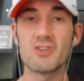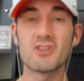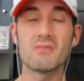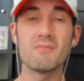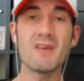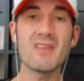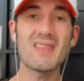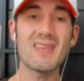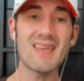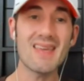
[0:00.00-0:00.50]

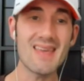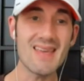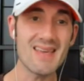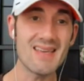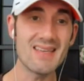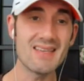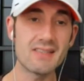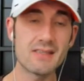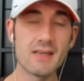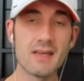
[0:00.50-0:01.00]
Smith
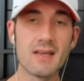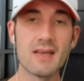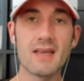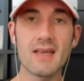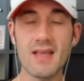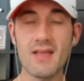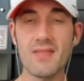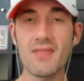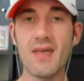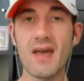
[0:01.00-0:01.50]
is
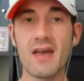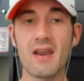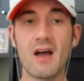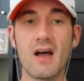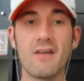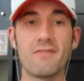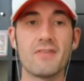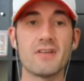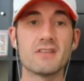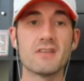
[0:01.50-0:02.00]
in that
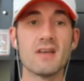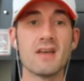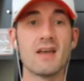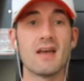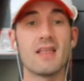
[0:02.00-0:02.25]
offense.